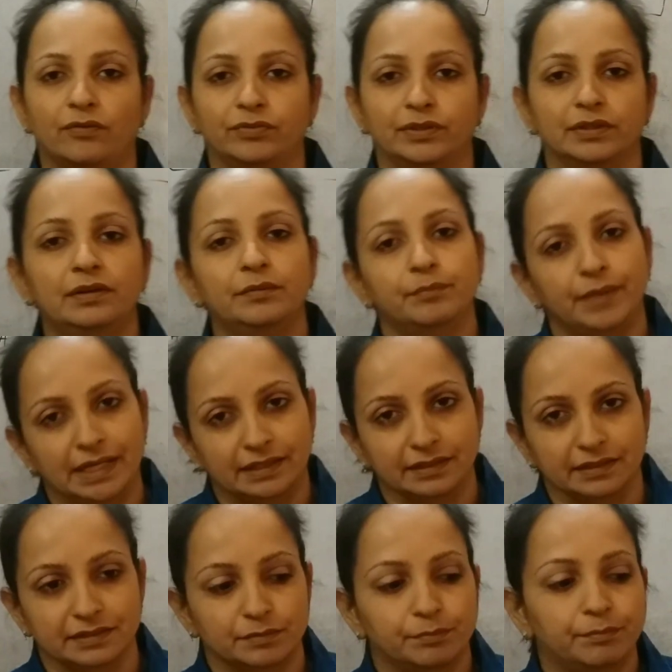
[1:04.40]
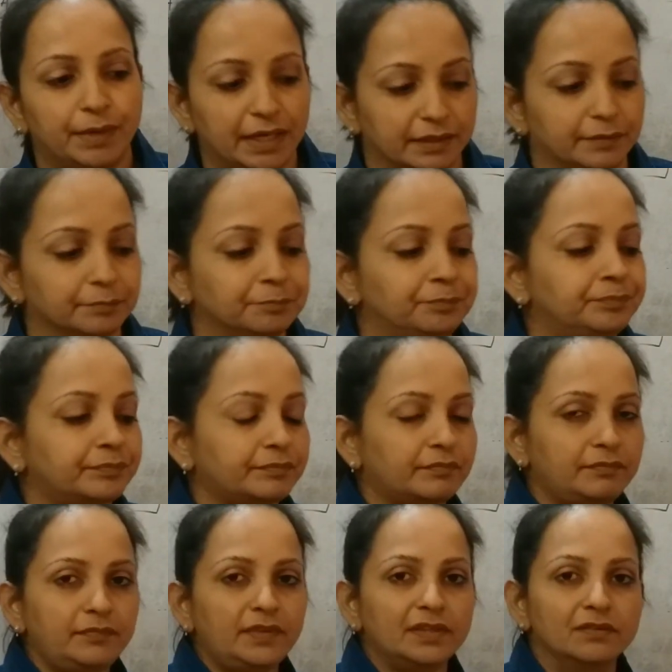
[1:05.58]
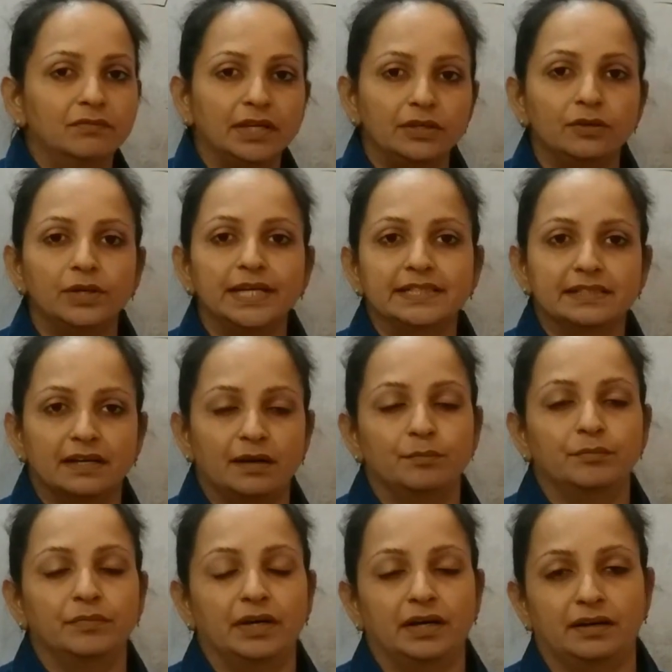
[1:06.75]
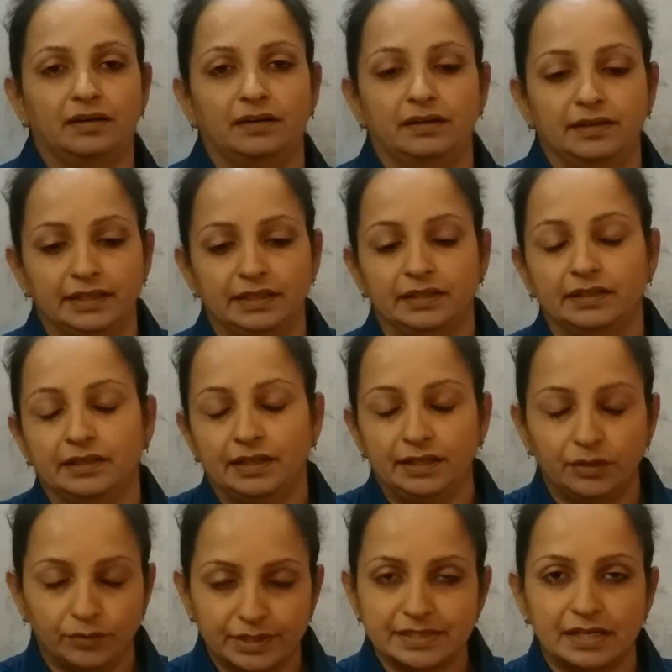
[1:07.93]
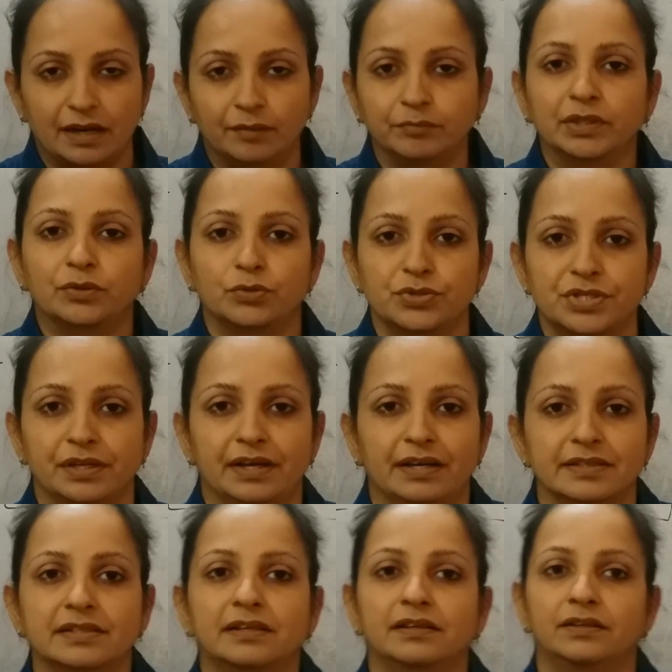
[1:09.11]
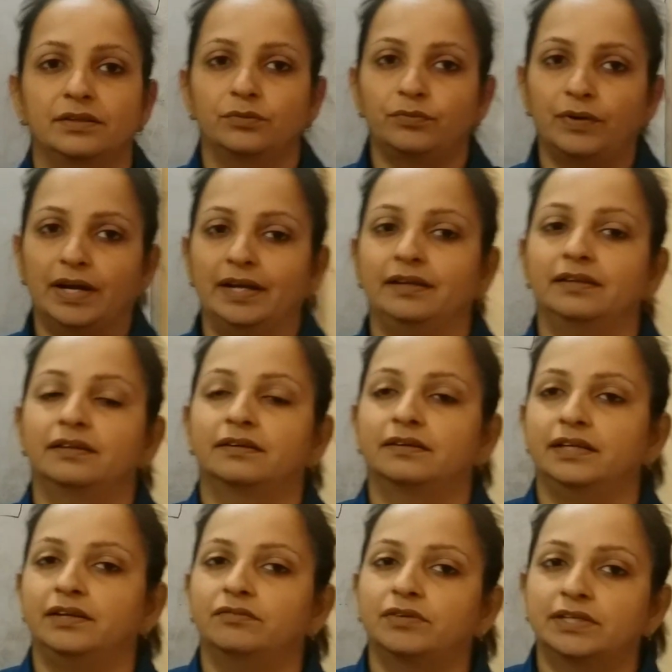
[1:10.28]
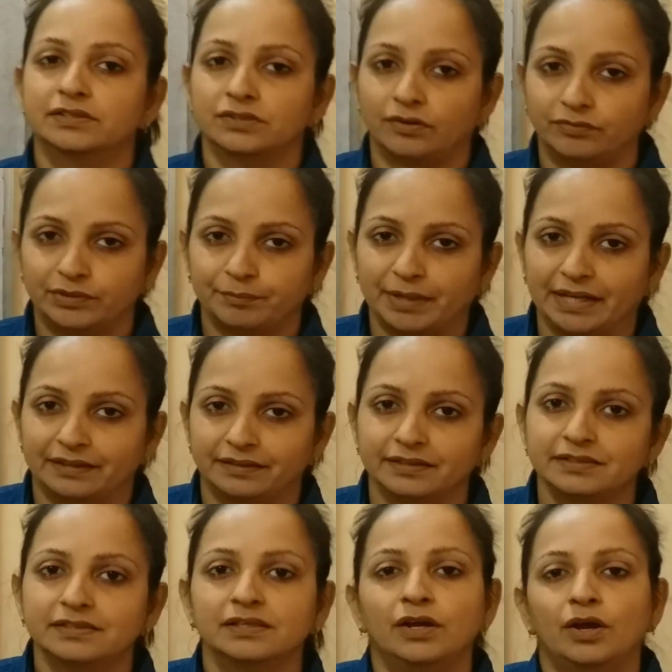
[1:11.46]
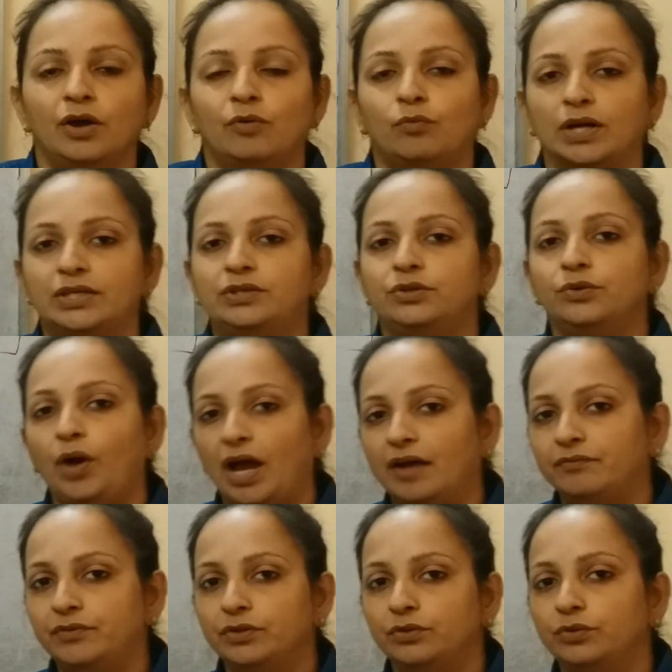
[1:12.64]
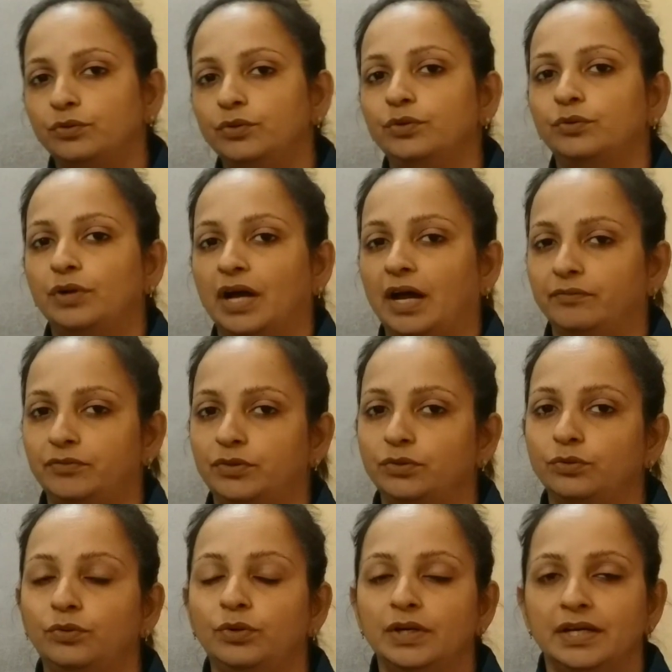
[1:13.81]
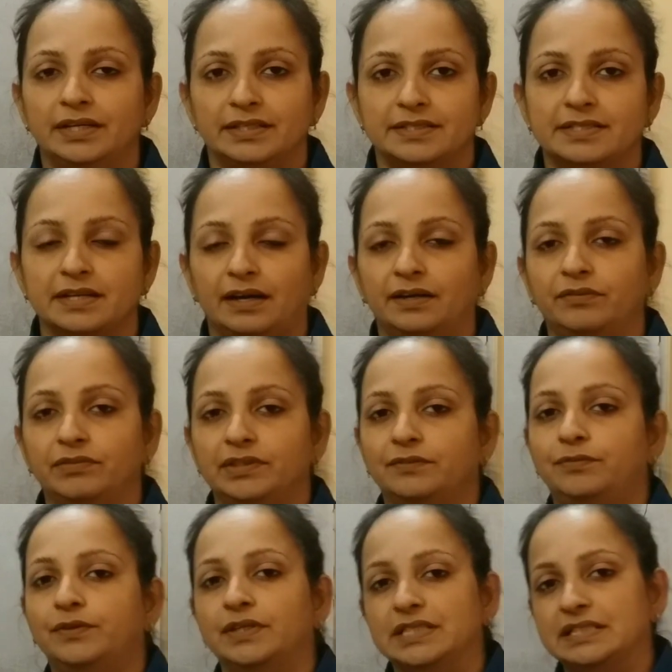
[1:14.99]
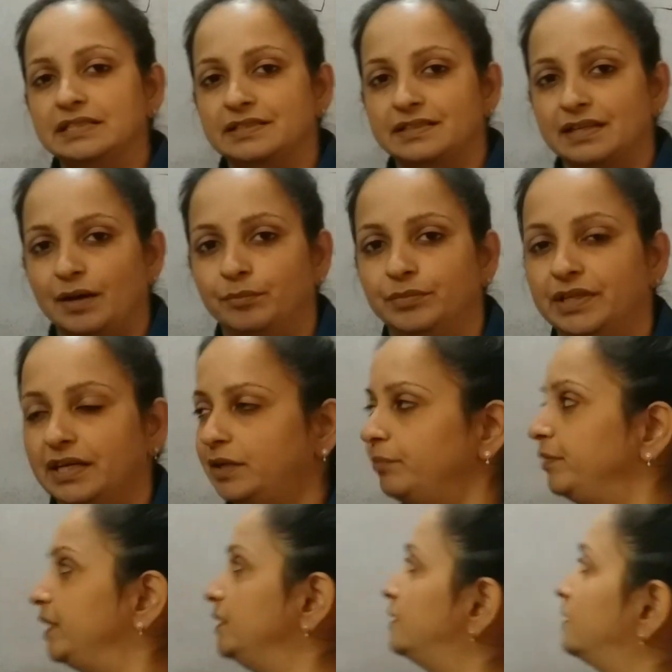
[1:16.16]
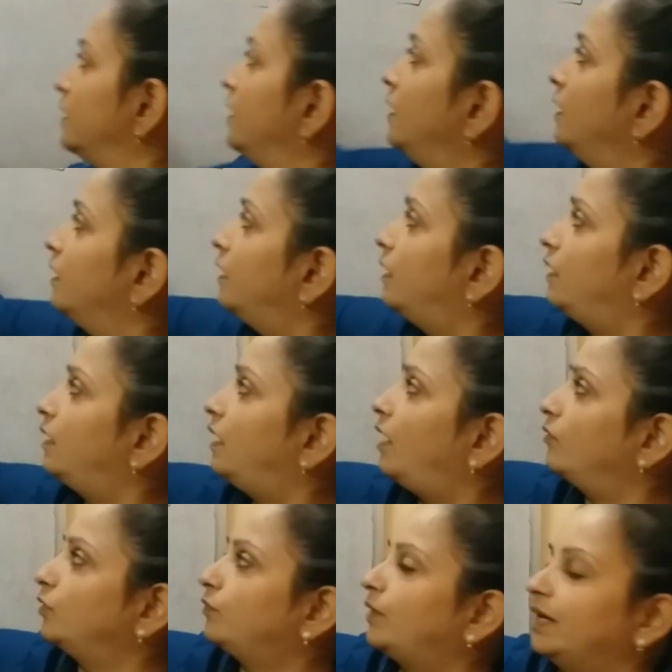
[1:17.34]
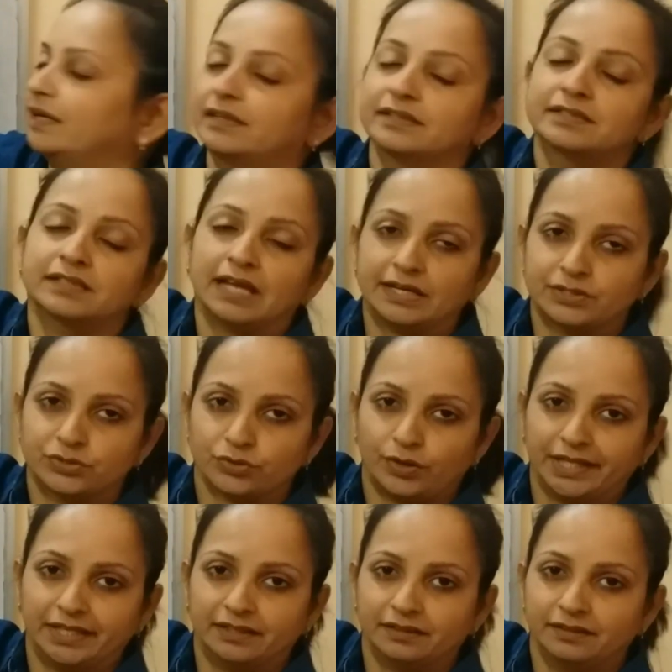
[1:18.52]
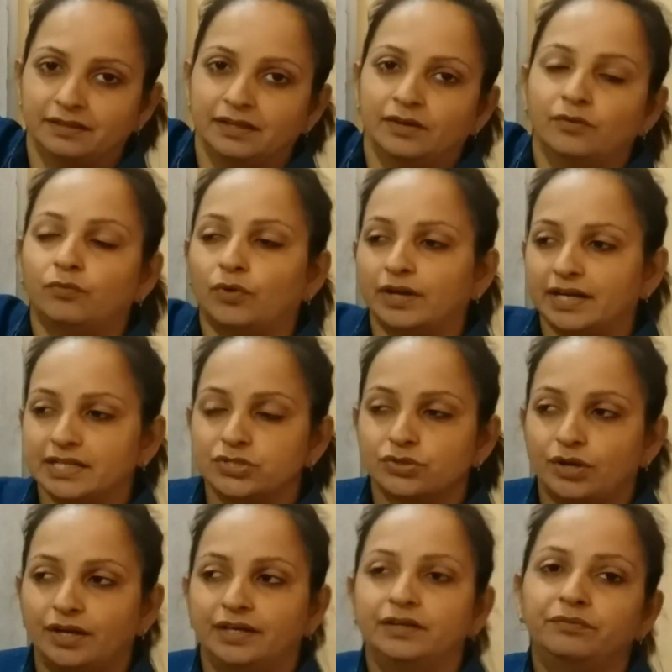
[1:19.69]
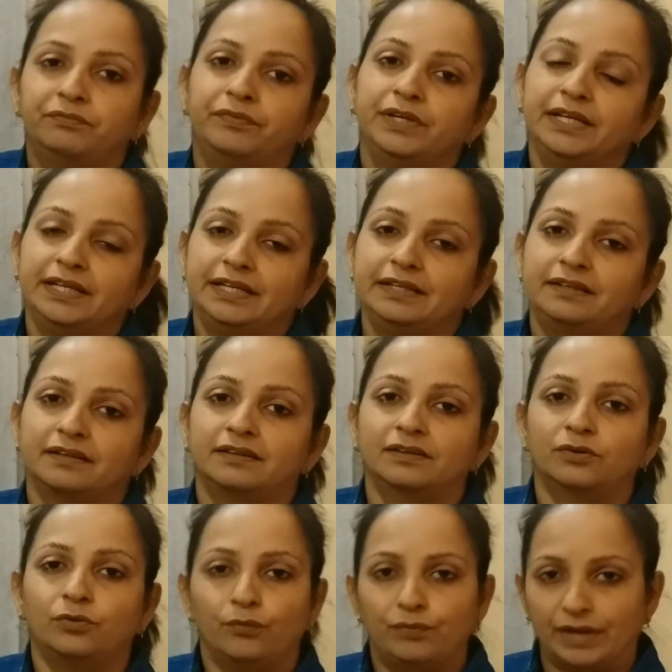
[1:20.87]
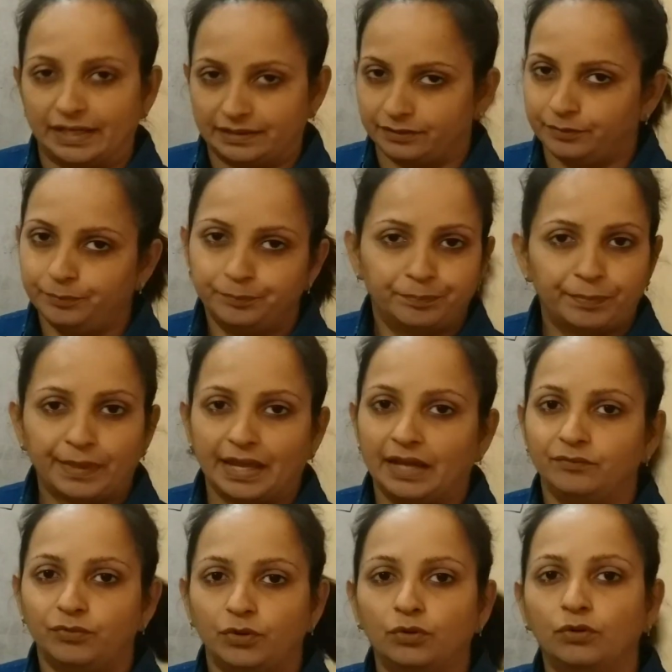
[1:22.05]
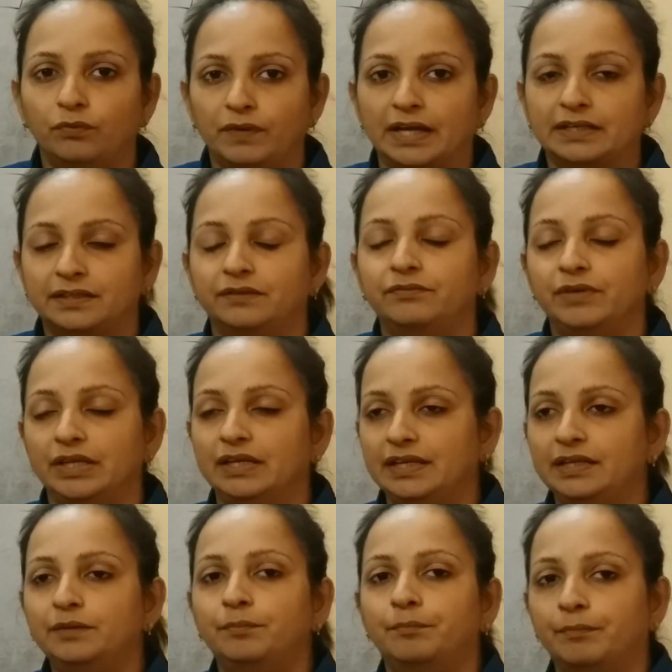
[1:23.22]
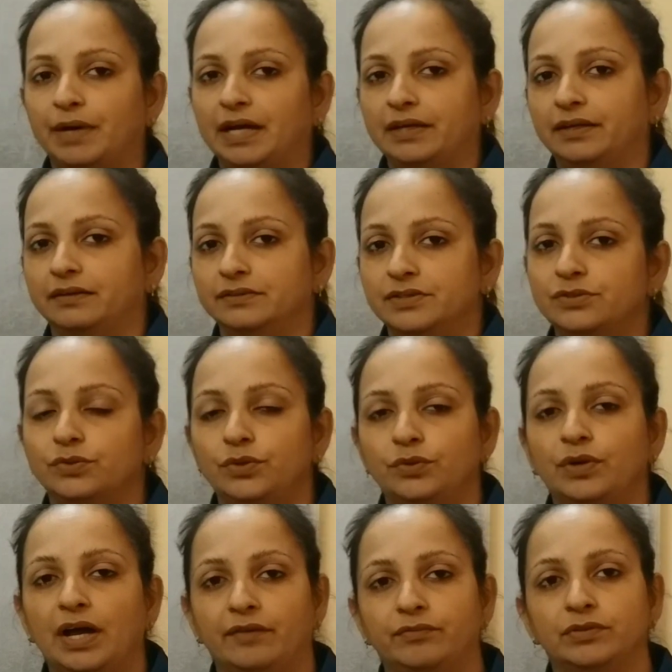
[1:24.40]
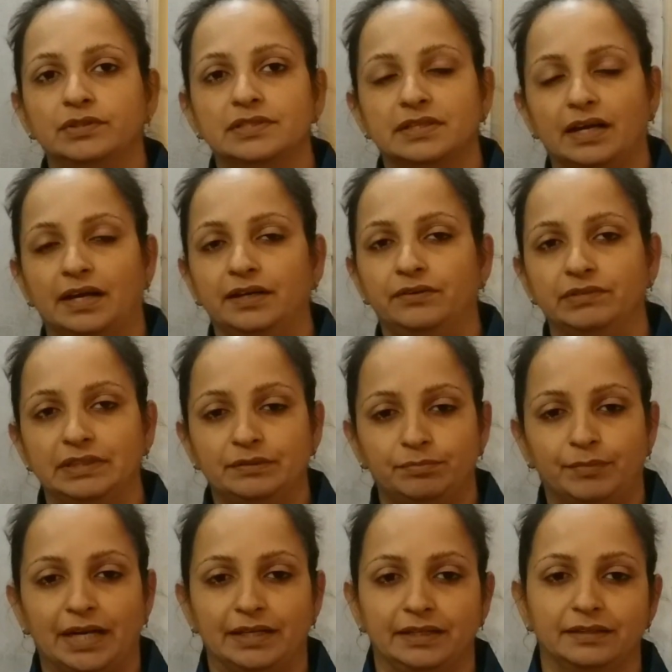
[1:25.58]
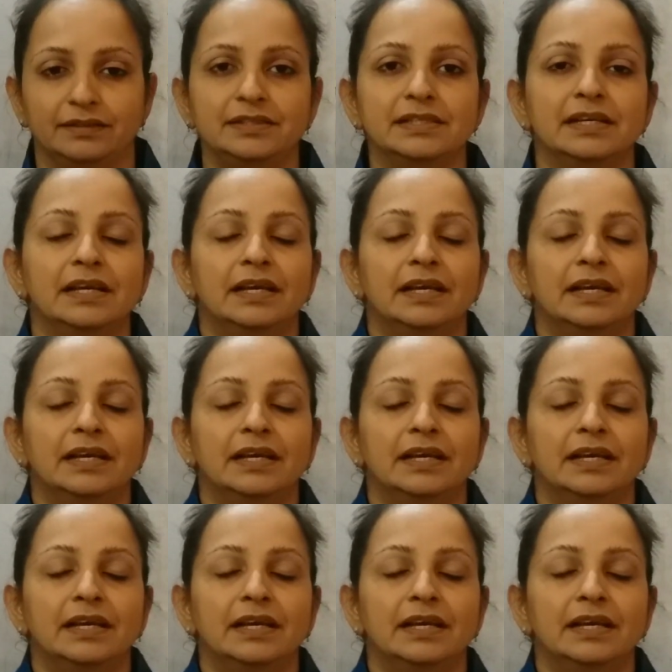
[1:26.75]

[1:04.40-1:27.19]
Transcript: of the matrix. But when your exam in your exam the question asks to find the inverse of the matrix, what you have to do, you have to start with the first step. That means how to find this adjoint. For adjoint we need cofactor, and for cofactor we need minors. So you have to start with minors,